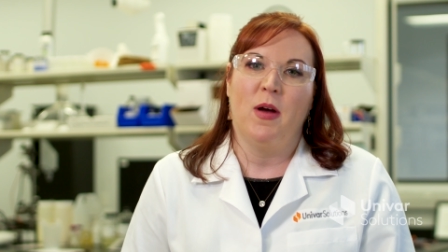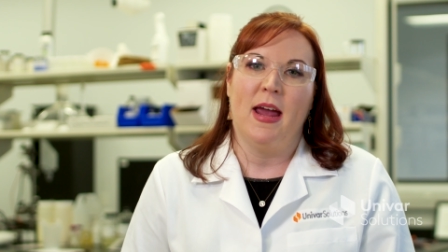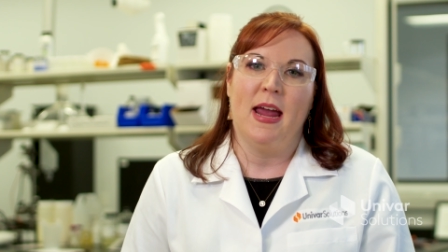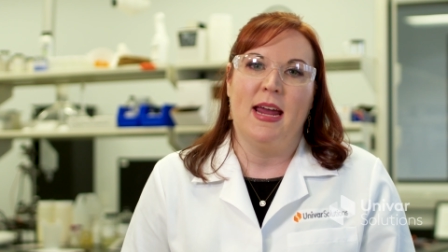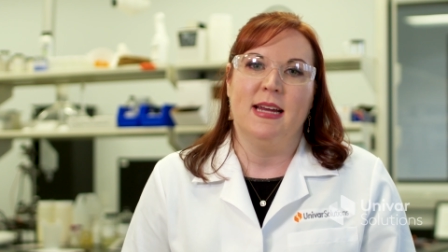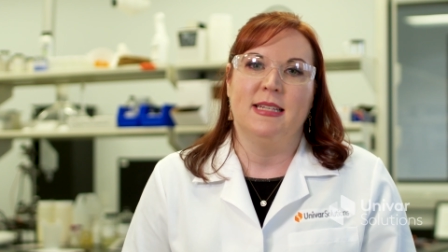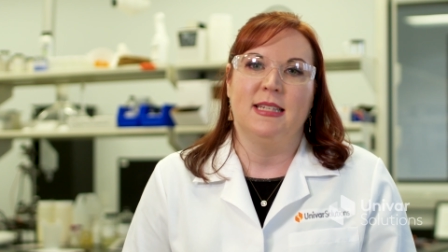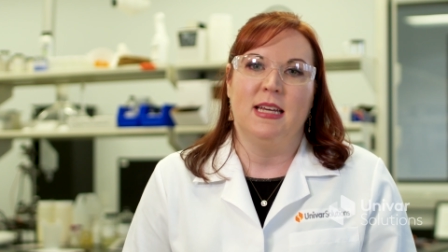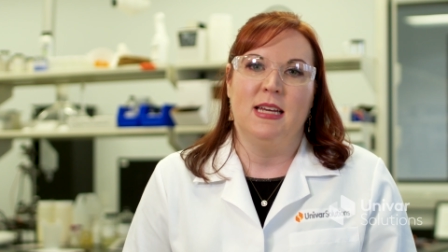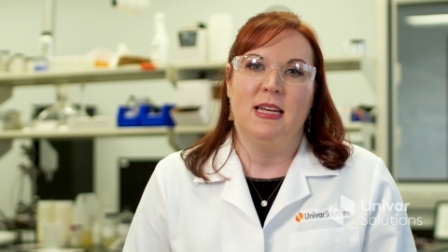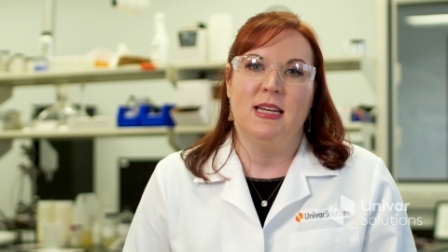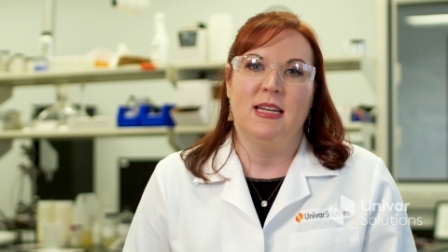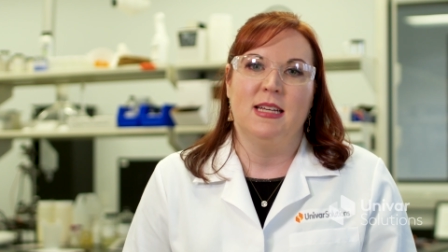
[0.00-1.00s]
ways,
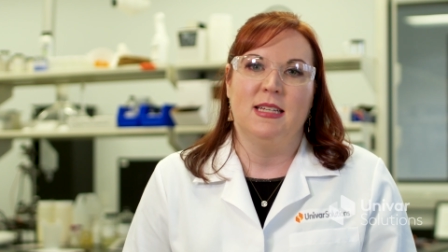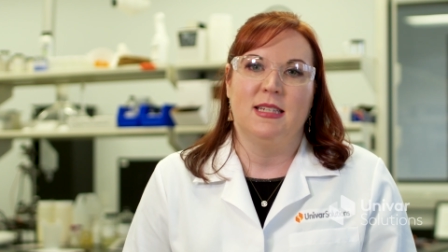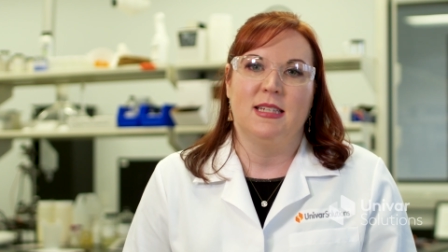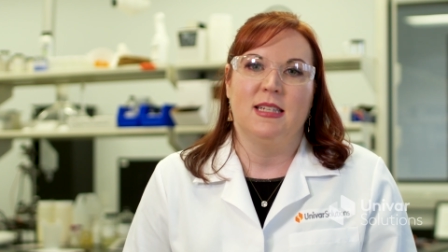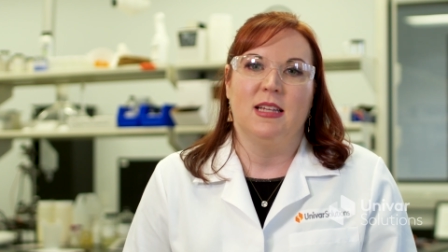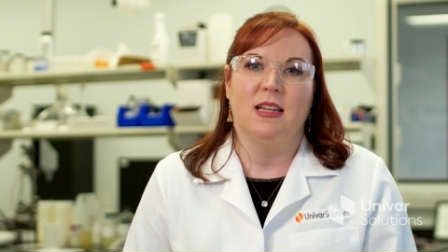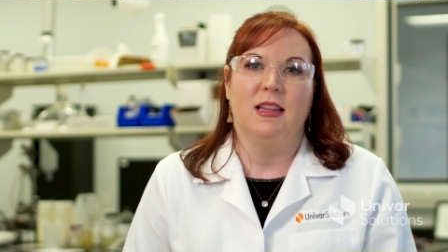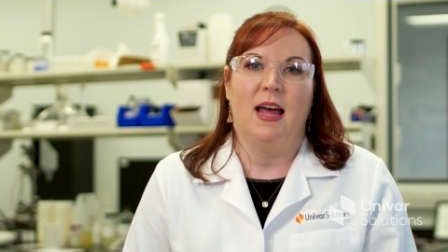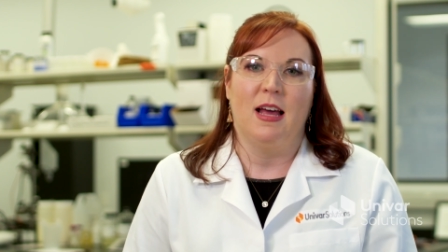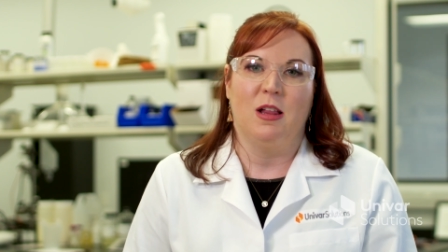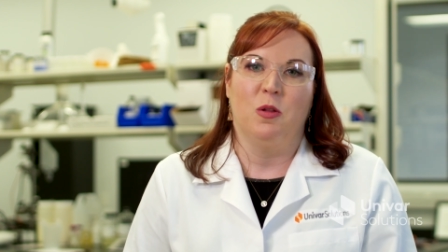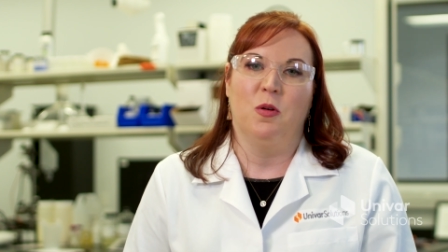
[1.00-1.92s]
is like